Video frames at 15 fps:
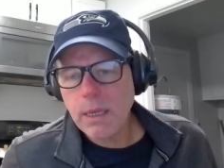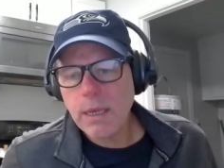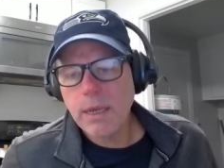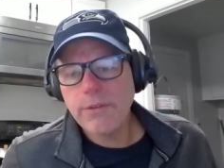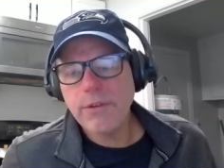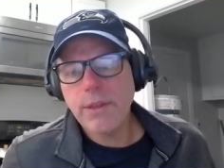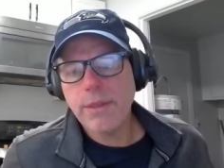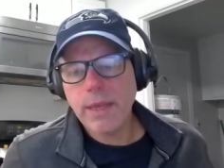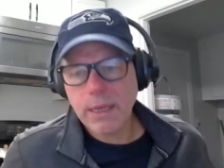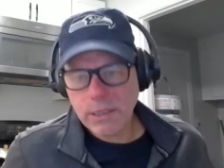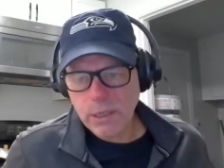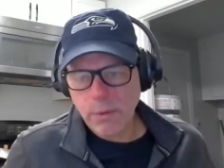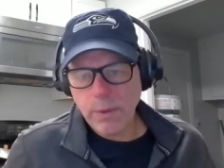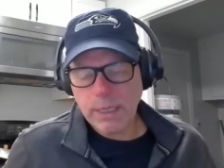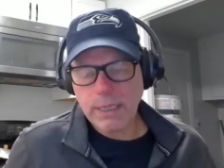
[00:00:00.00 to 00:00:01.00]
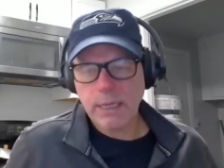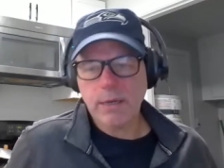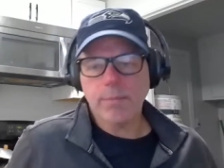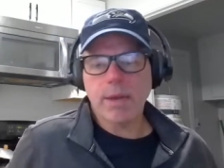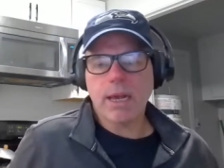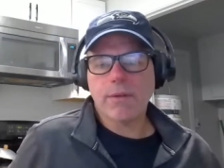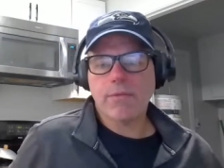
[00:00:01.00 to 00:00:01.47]
I said, thanks, I'll wait to
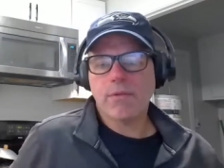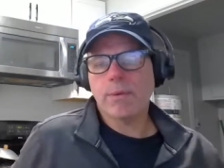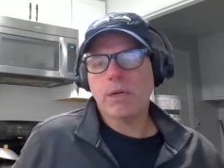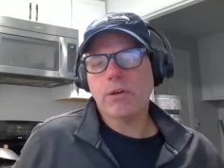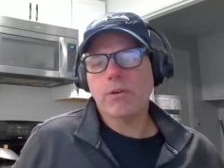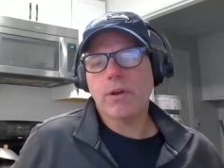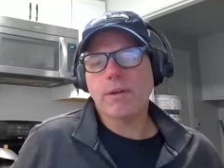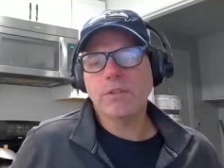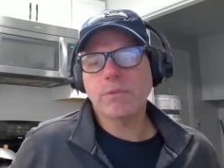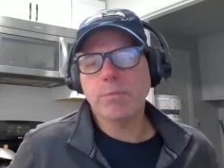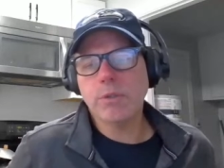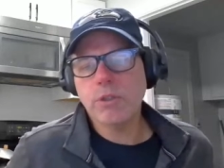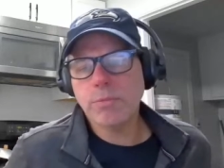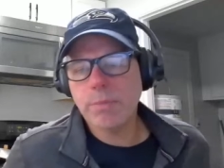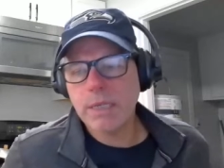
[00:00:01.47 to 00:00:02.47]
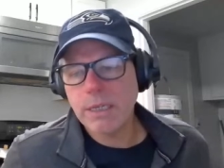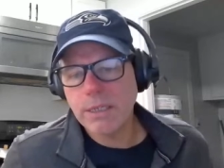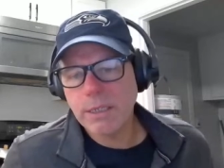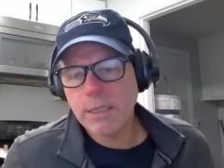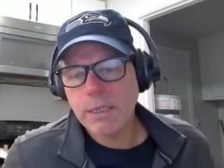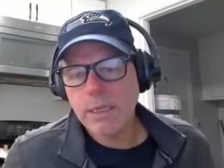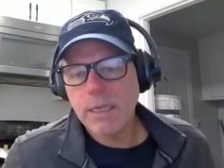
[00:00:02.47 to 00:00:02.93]
hear back from Aircraft Spruce
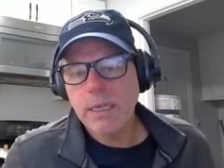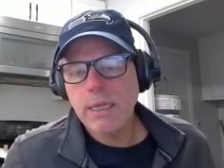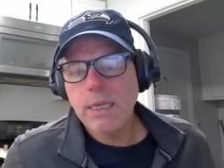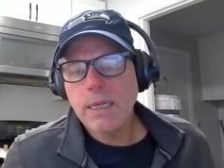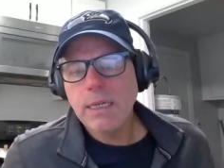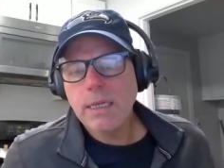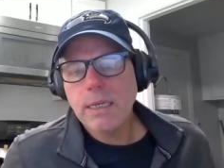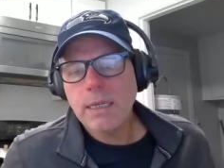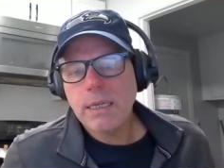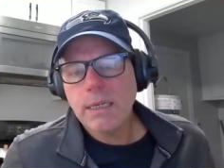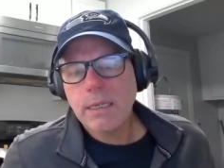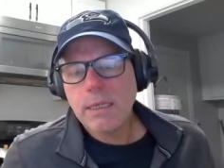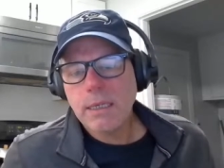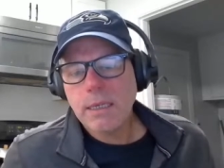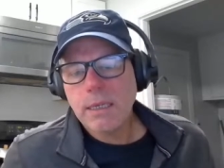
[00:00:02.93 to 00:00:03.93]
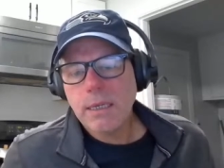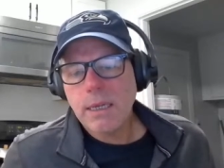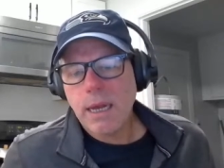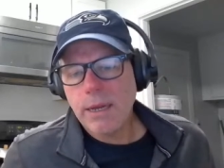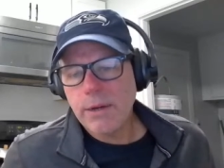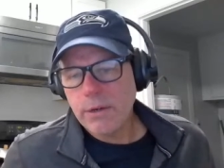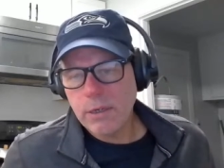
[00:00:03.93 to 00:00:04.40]
because
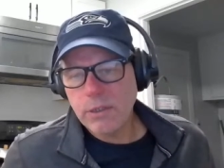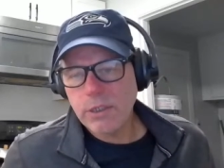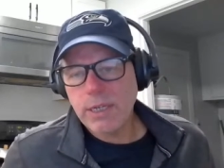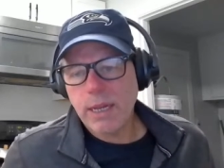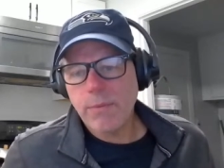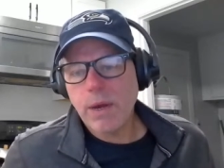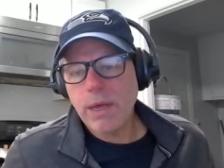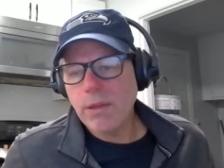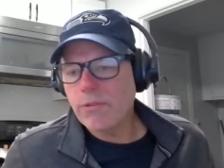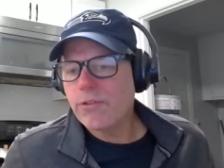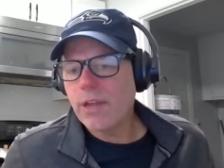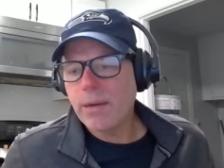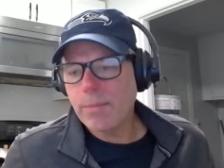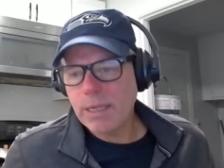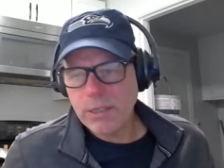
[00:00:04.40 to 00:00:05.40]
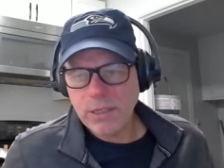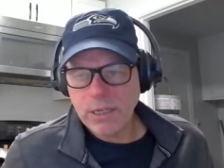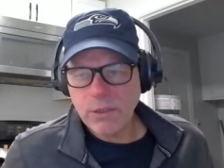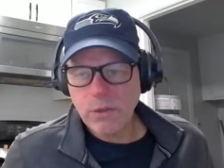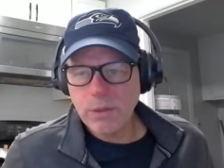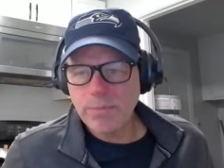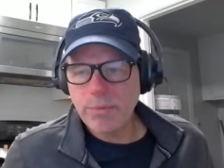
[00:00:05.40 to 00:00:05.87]
I don't understand why they're sending me
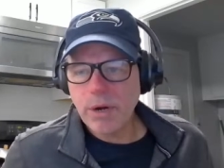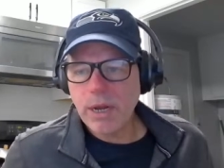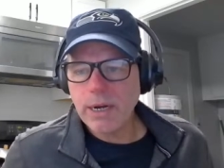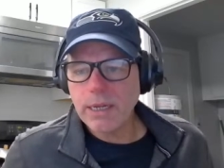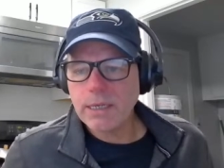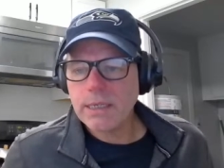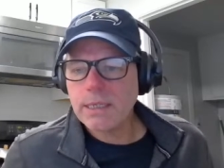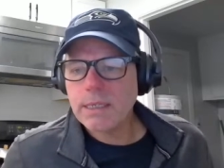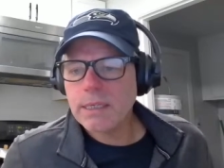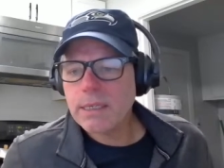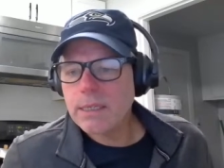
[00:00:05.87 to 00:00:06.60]
such old product.